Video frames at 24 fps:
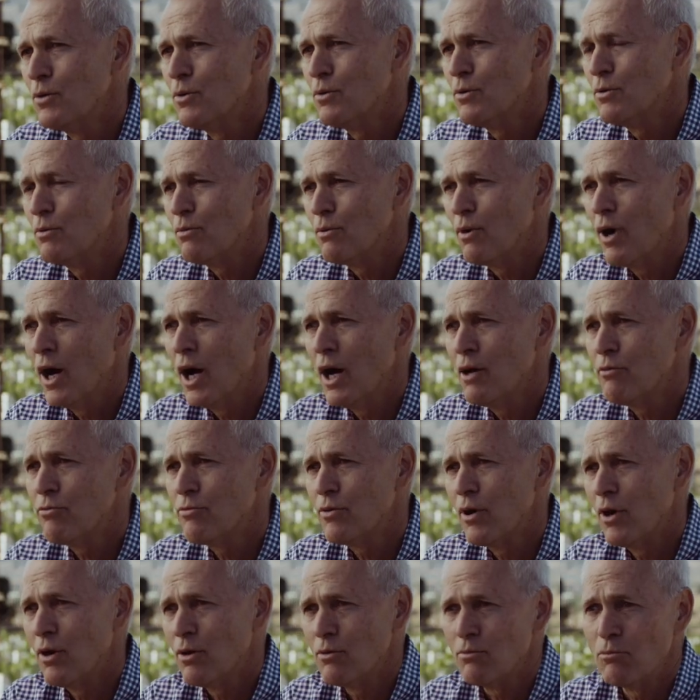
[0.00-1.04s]
who I
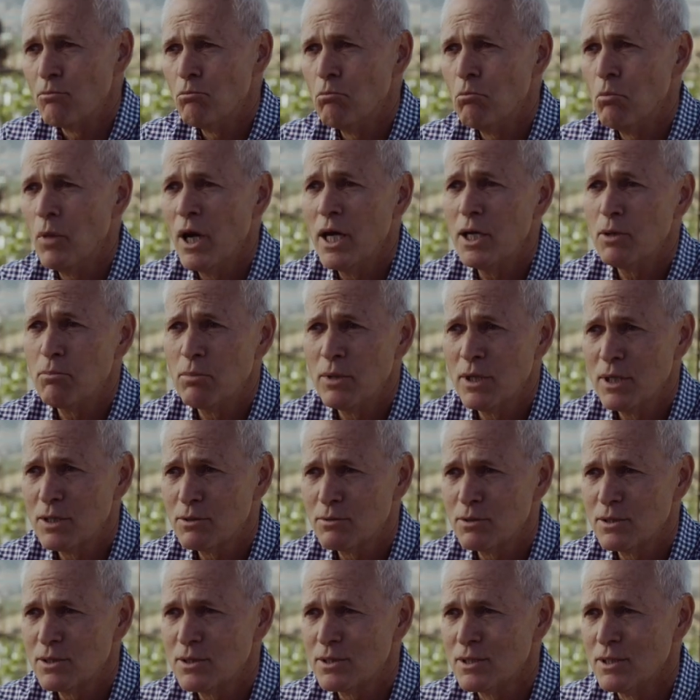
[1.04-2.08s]
felt might be
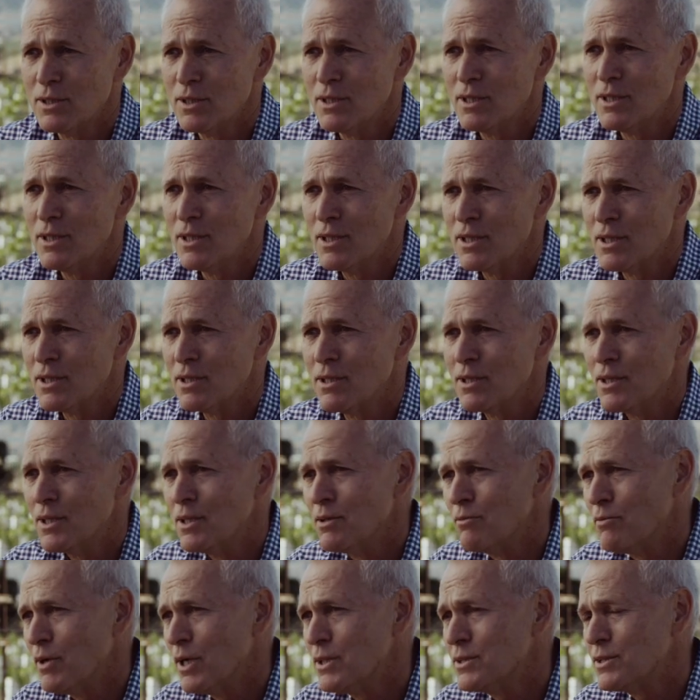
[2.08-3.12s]
interested in
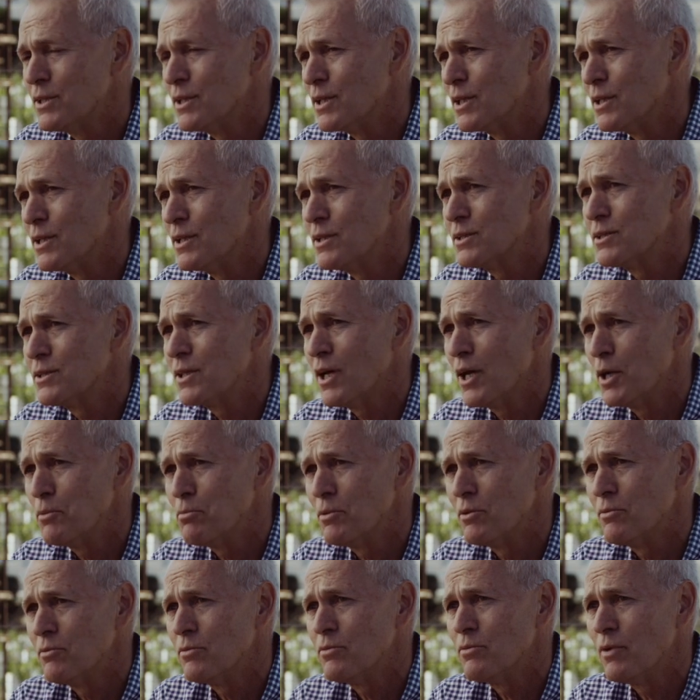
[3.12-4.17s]
investing in this
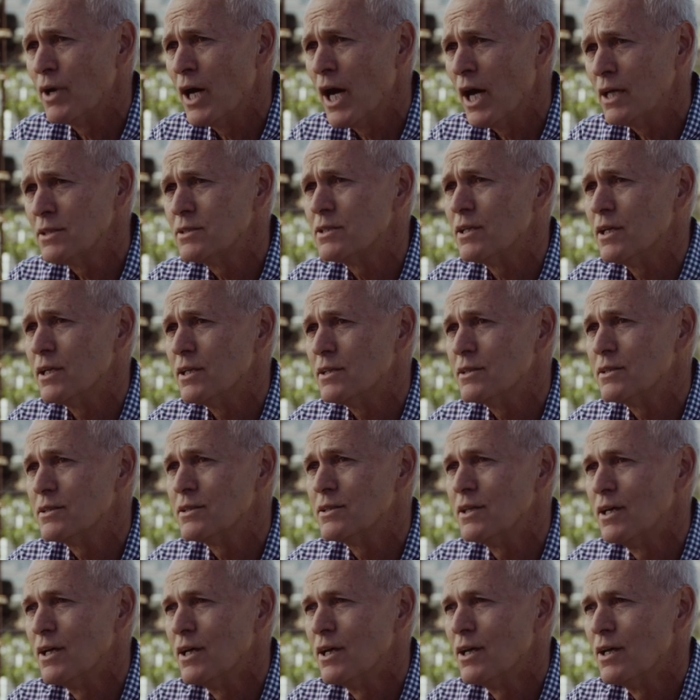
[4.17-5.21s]
type of
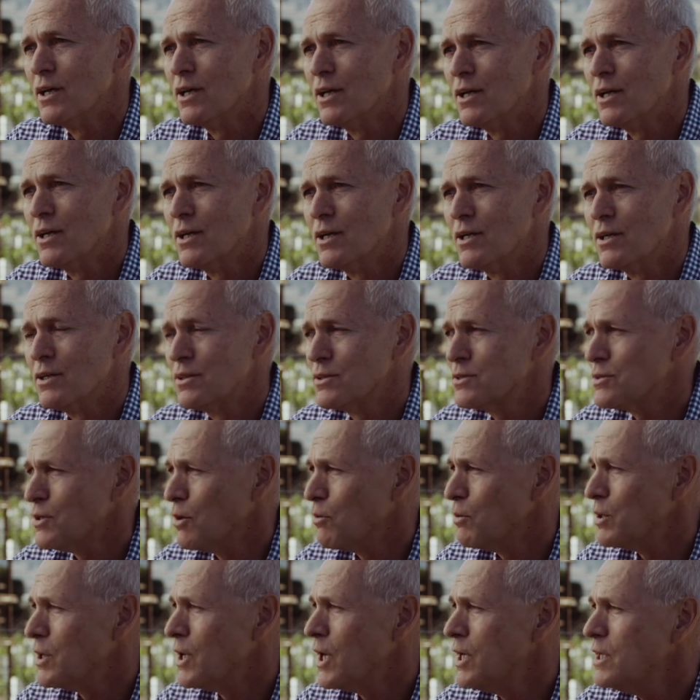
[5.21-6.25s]
assets.
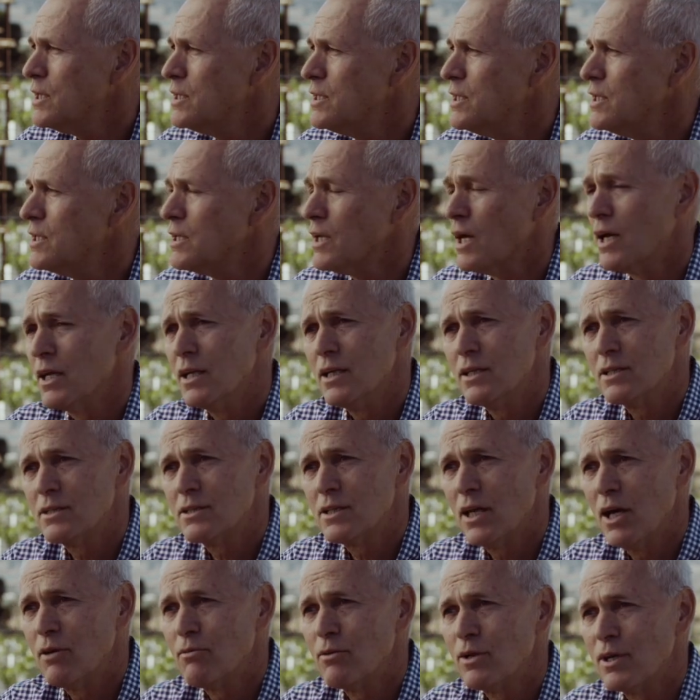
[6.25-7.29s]
So in
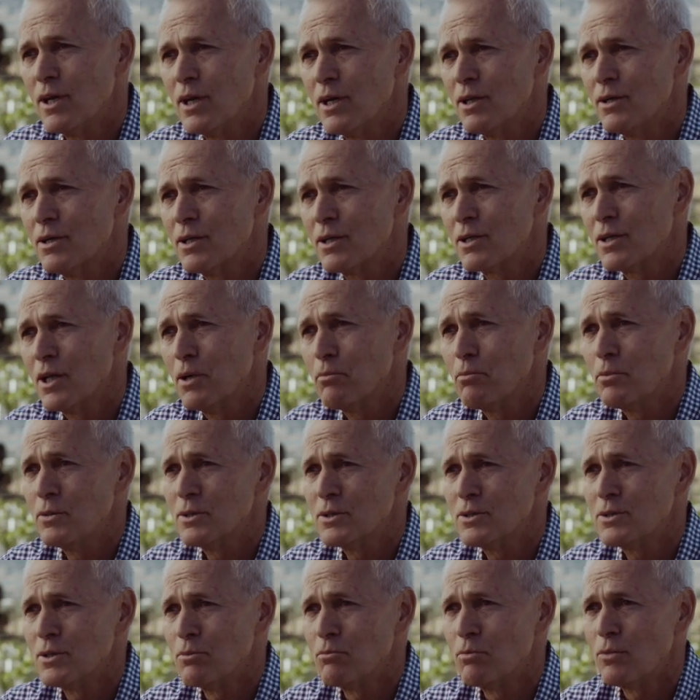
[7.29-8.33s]
1997, I hooked up
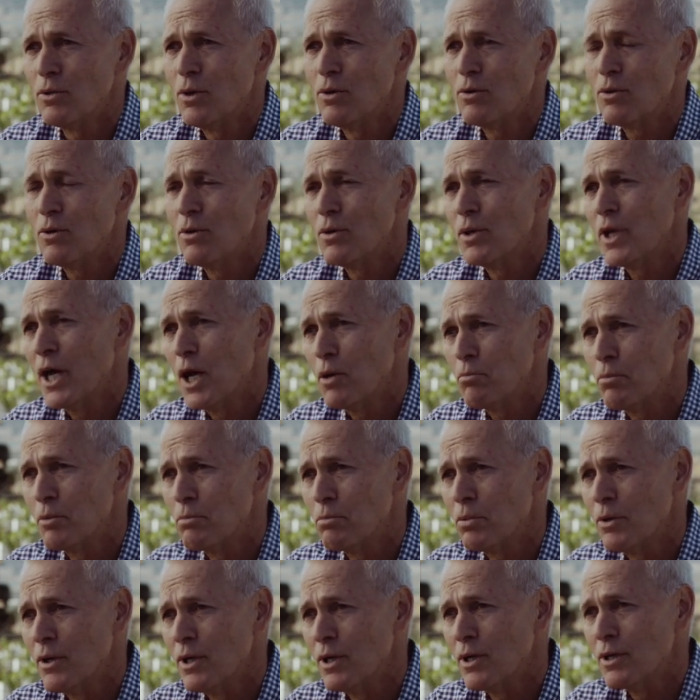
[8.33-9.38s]
with some local
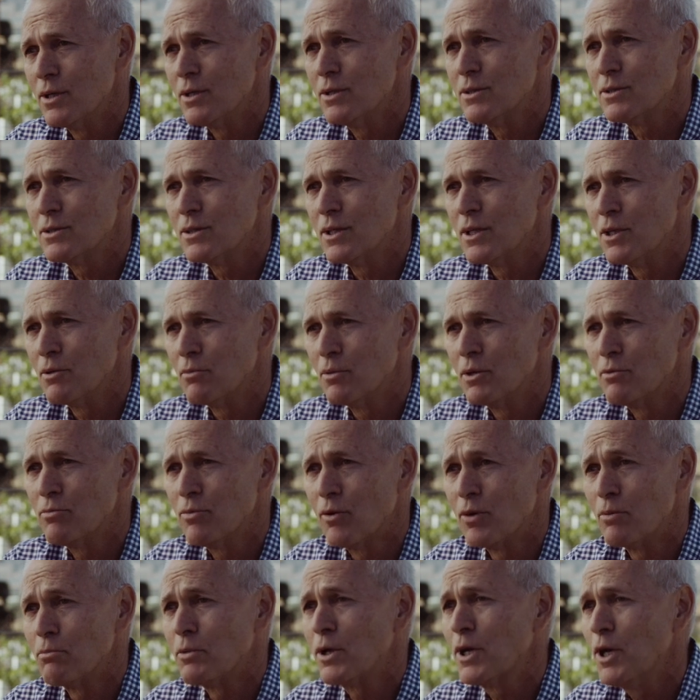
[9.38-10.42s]
Napa players and we
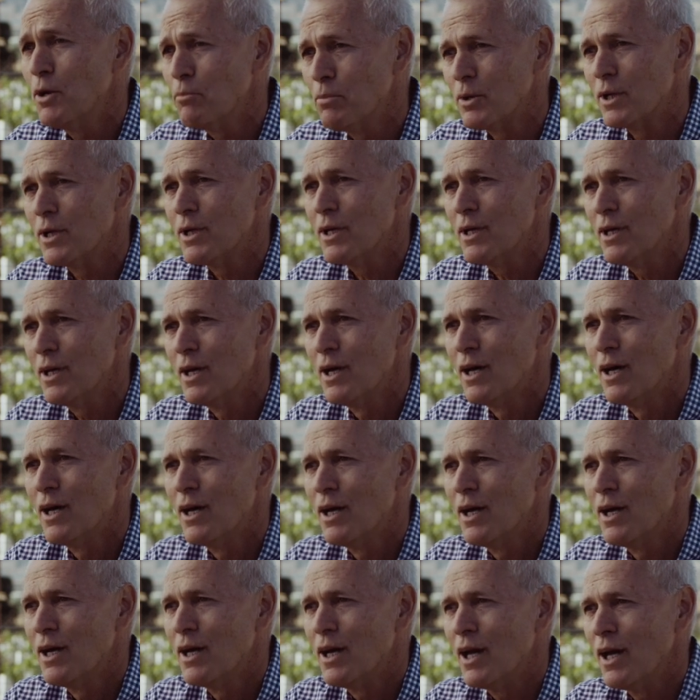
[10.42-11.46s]
formed a company
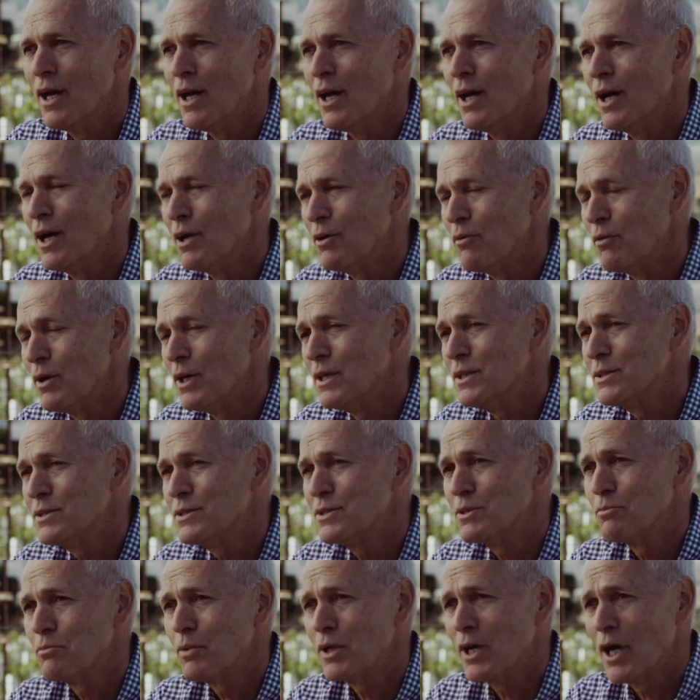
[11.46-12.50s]
and
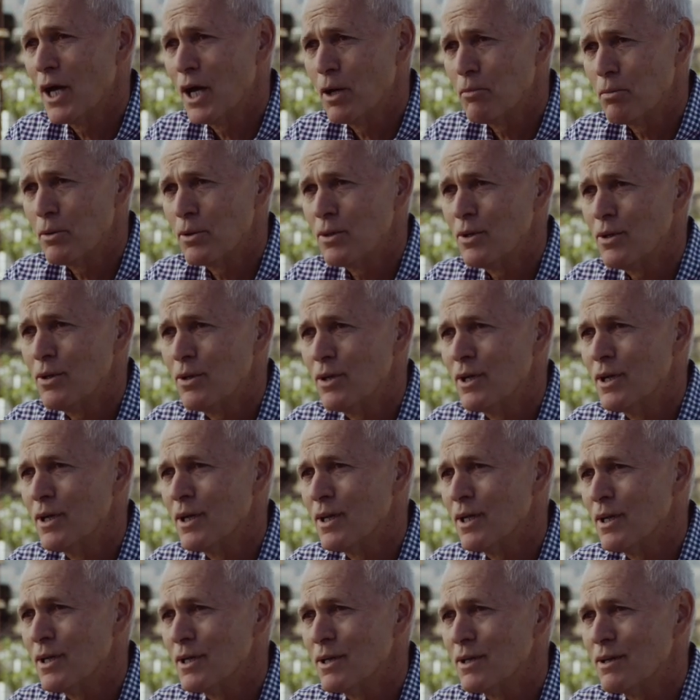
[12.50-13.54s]
raised some capital,
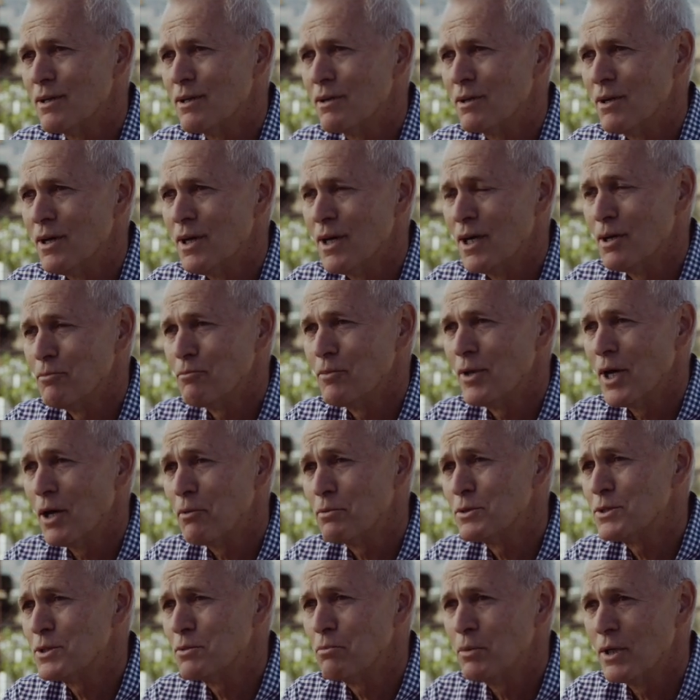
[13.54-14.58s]
and
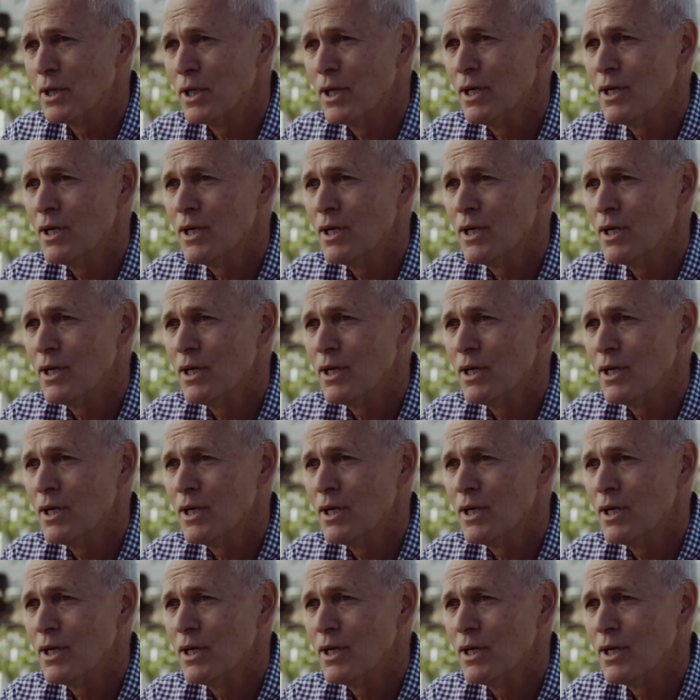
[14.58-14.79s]
that was the